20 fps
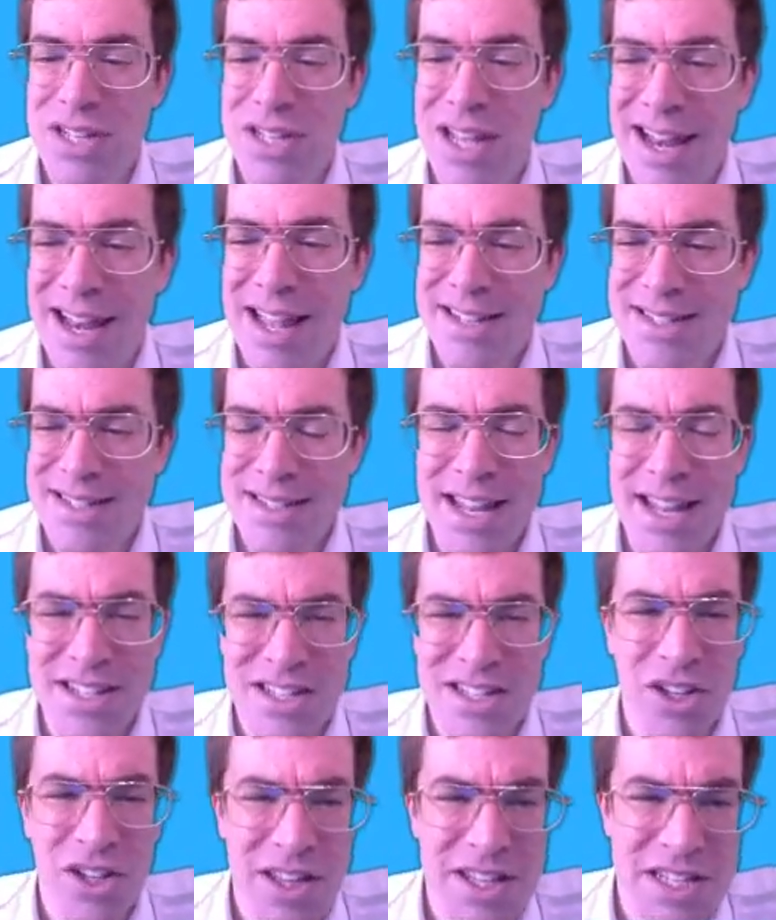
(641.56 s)
And let's
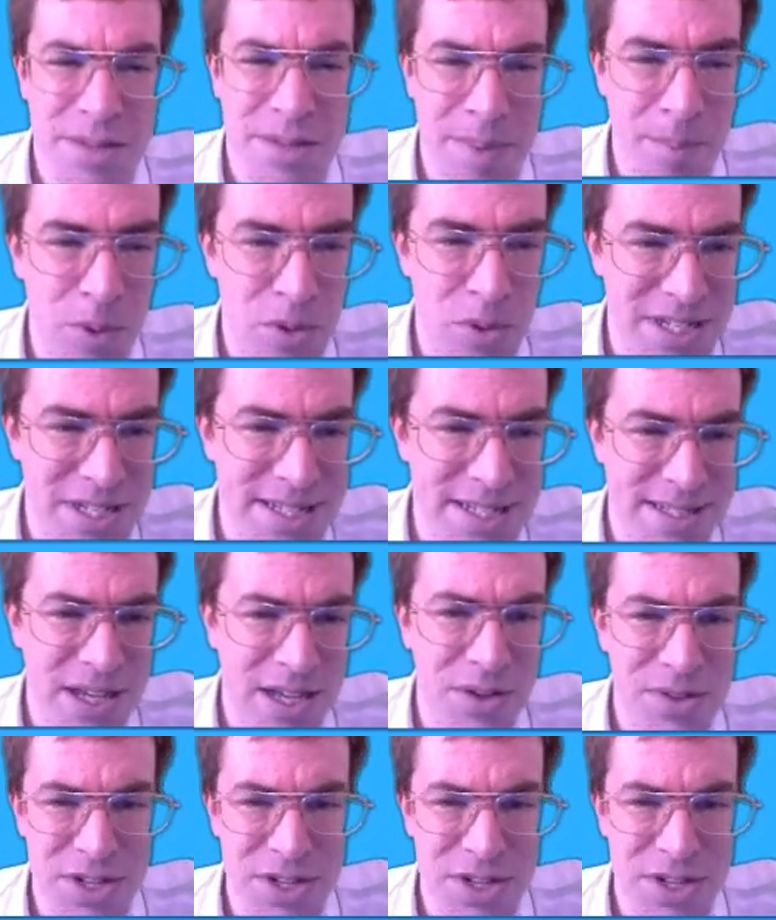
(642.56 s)
look at this in a bit more detail.